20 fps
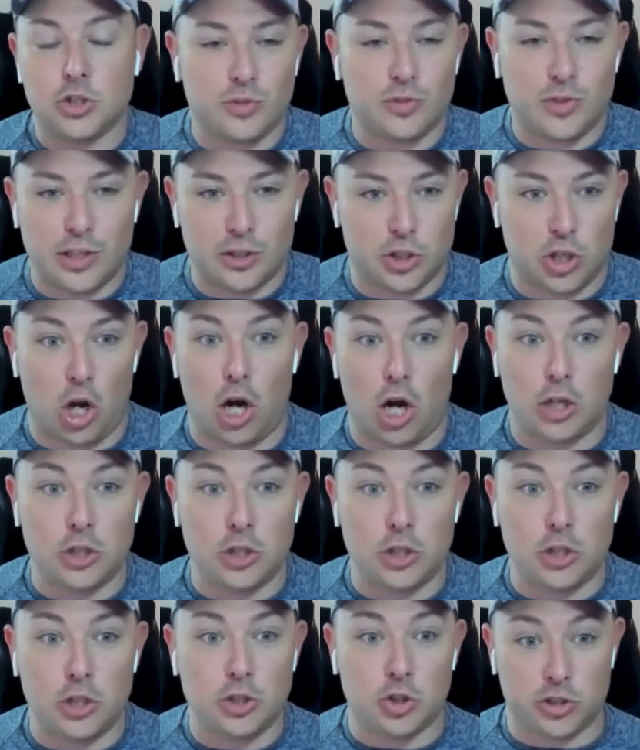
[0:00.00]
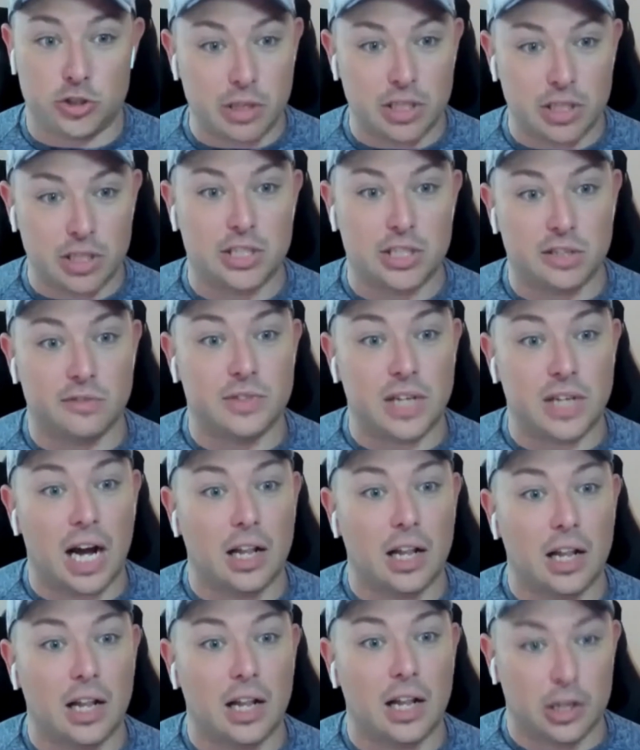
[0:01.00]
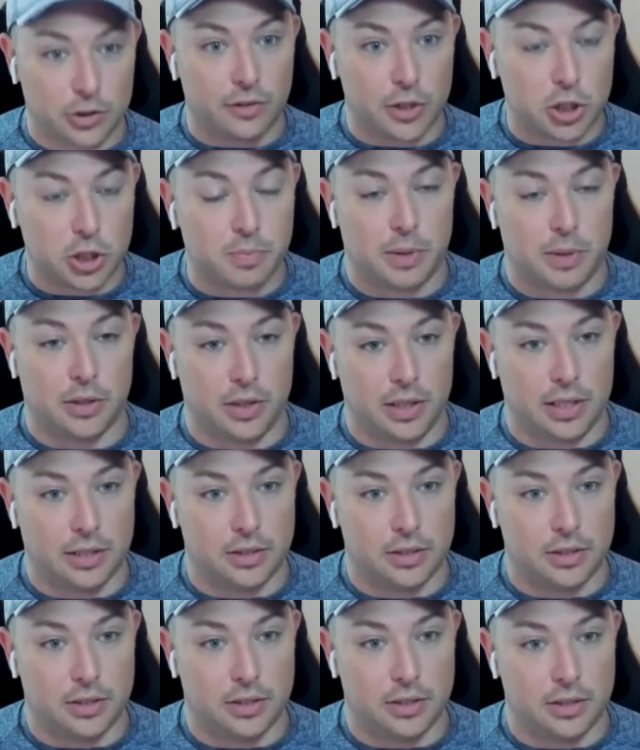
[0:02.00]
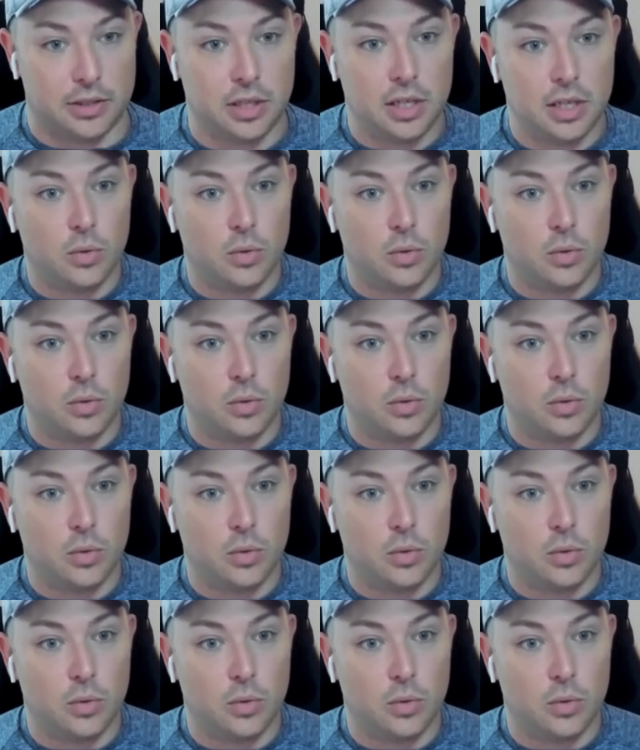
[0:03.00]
of years and hundreds of millions of dollars of experience